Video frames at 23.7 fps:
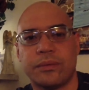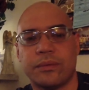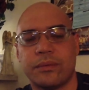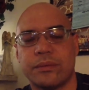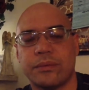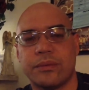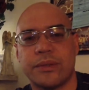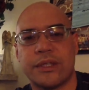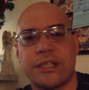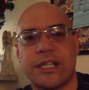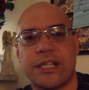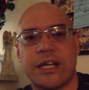
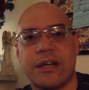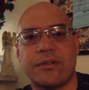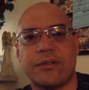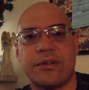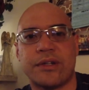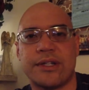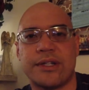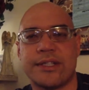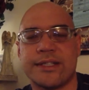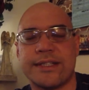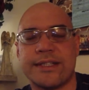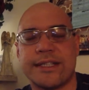
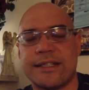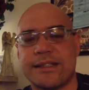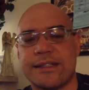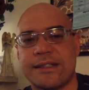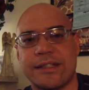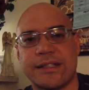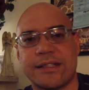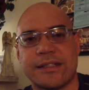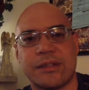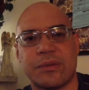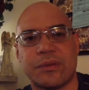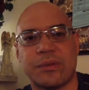Whichever is
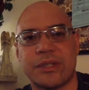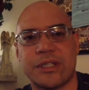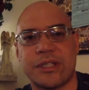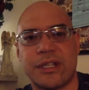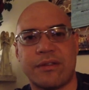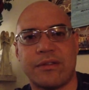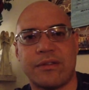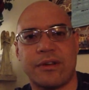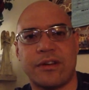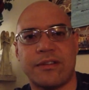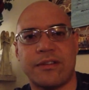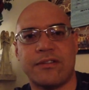easiest and
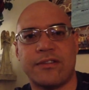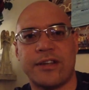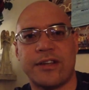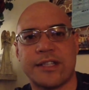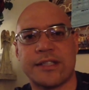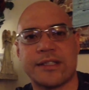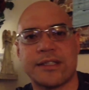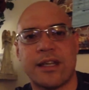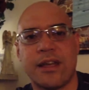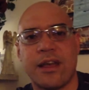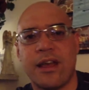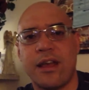whichever it
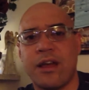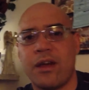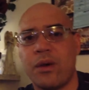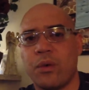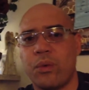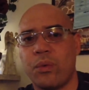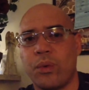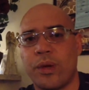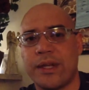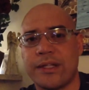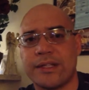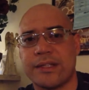fits.
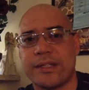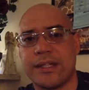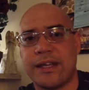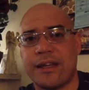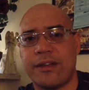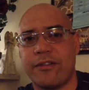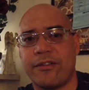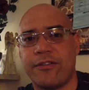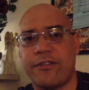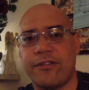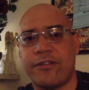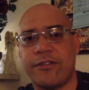
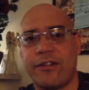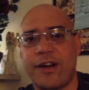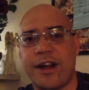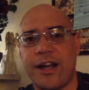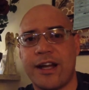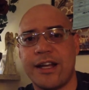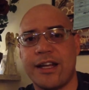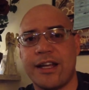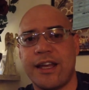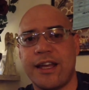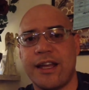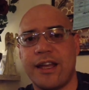Wednesday,
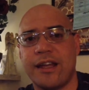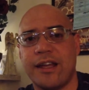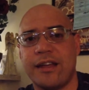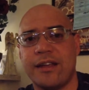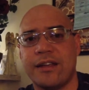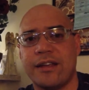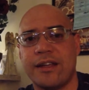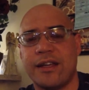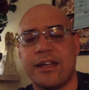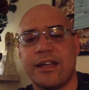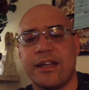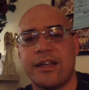Friday
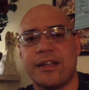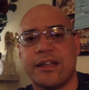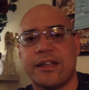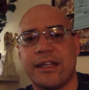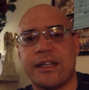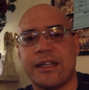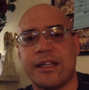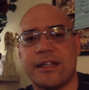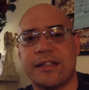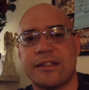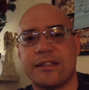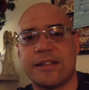
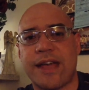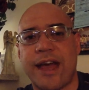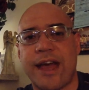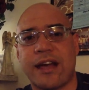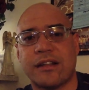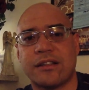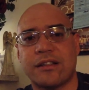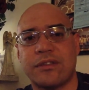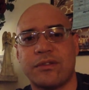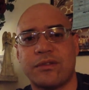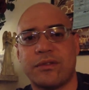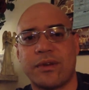is
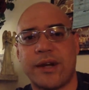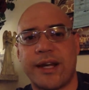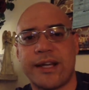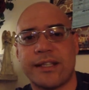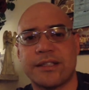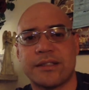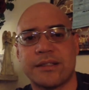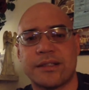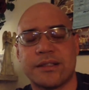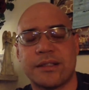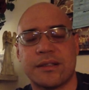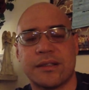active
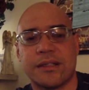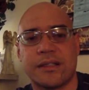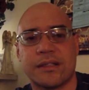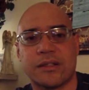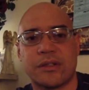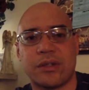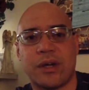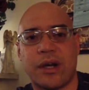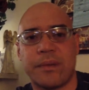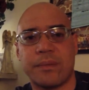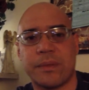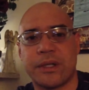rest.
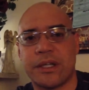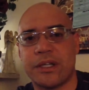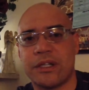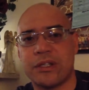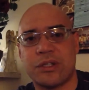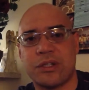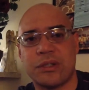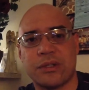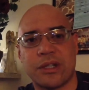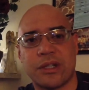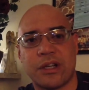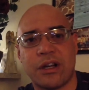So I'm going
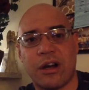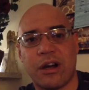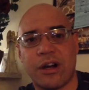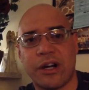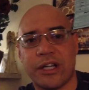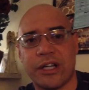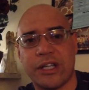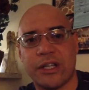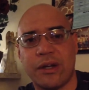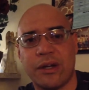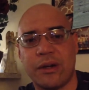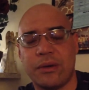to choose a
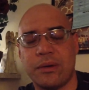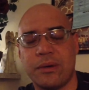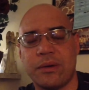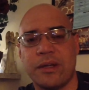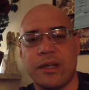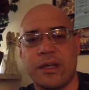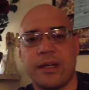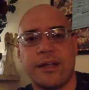cardio.